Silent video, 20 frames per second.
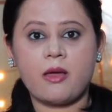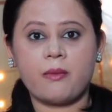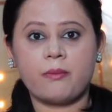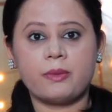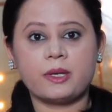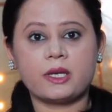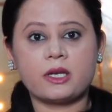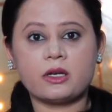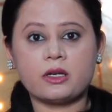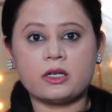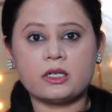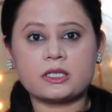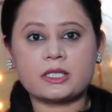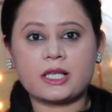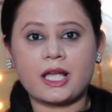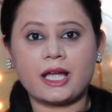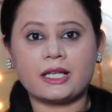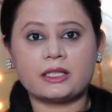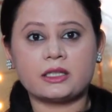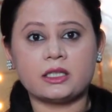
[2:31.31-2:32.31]
because
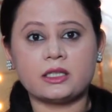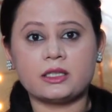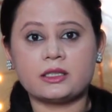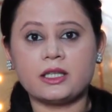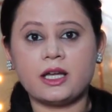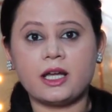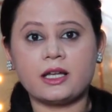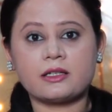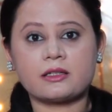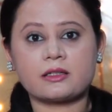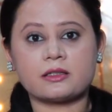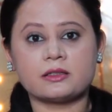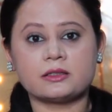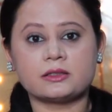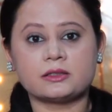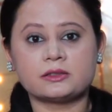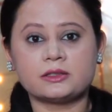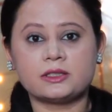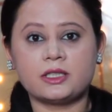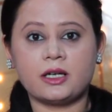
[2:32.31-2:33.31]
I think that
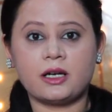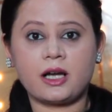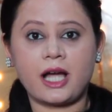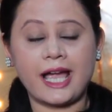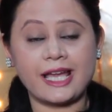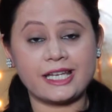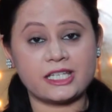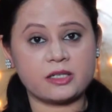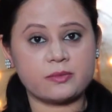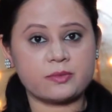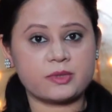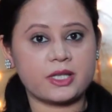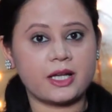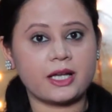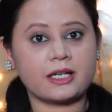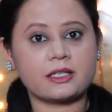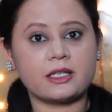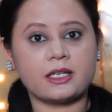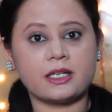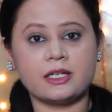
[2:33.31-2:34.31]
the items
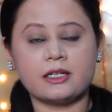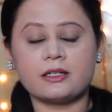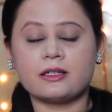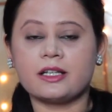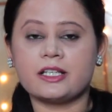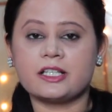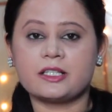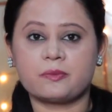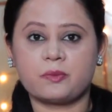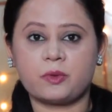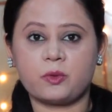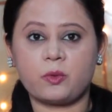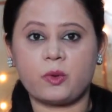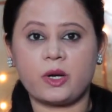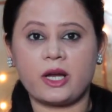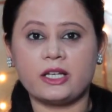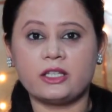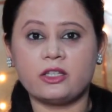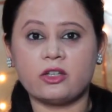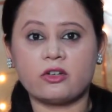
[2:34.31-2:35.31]
that the airlines
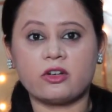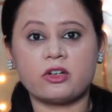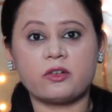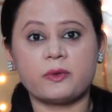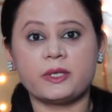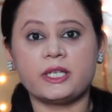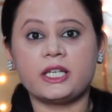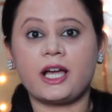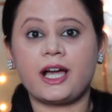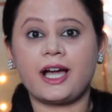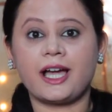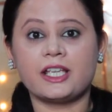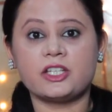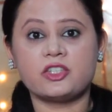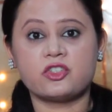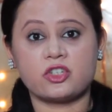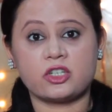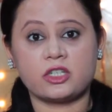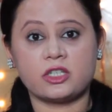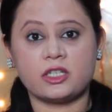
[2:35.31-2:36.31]
provide, they're not very
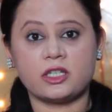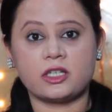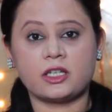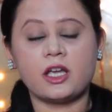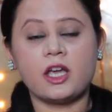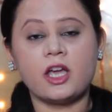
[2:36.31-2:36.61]
hygienic.